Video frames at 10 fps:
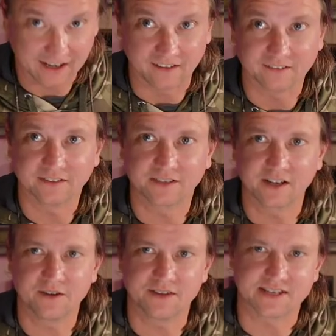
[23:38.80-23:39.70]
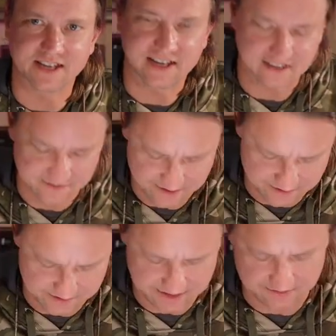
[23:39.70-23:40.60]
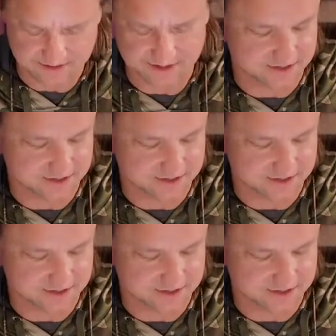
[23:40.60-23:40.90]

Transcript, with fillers: out, let's go to the side view, see if this